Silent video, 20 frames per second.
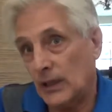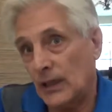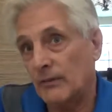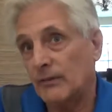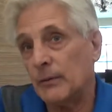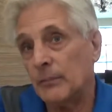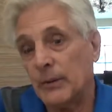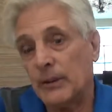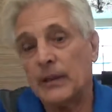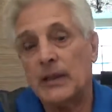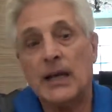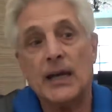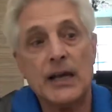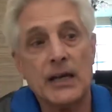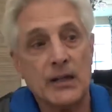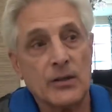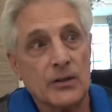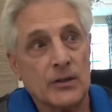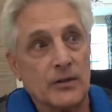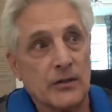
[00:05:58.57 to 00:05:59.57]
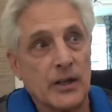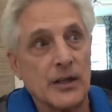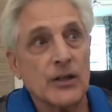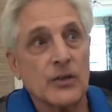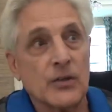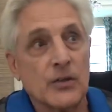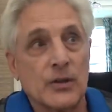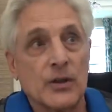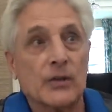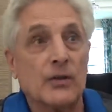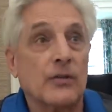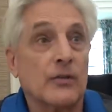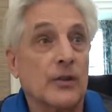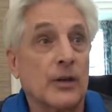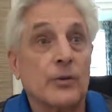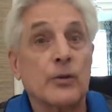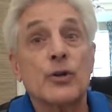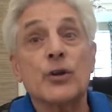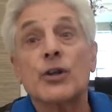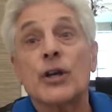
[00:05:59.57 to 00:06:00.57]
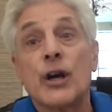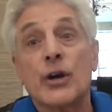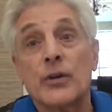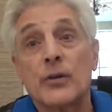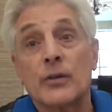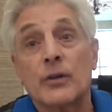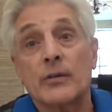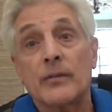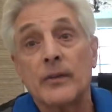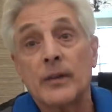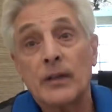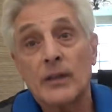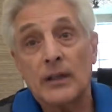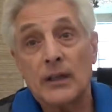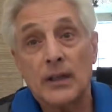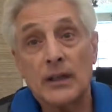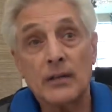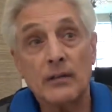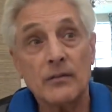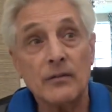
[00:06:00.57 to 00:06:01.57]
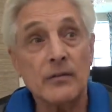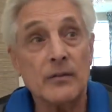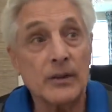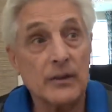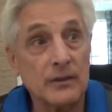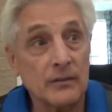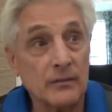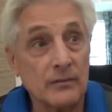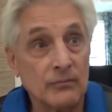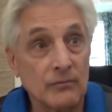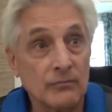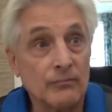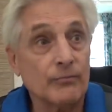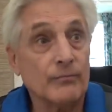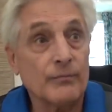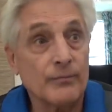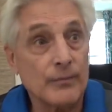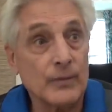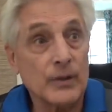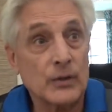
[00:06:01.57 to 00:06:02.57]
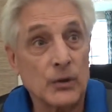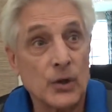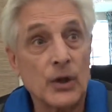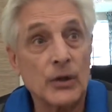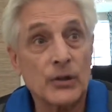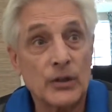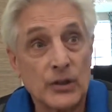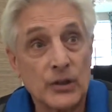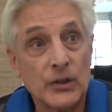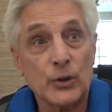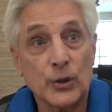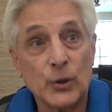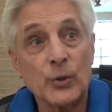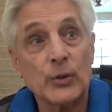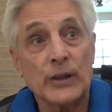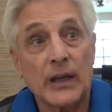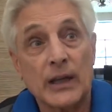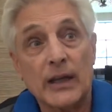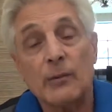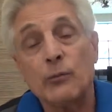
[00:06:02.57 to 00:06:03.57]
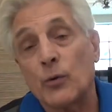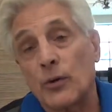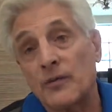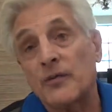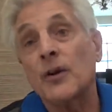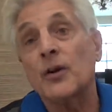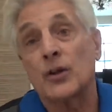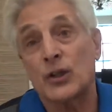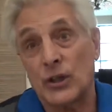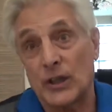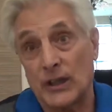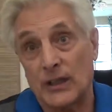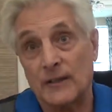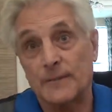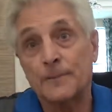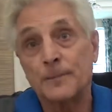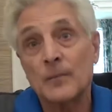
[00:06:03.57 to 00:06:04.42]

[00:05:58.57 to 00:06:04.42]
Everybody has things that they're in charge of, and and as long as doing that, we're functioning.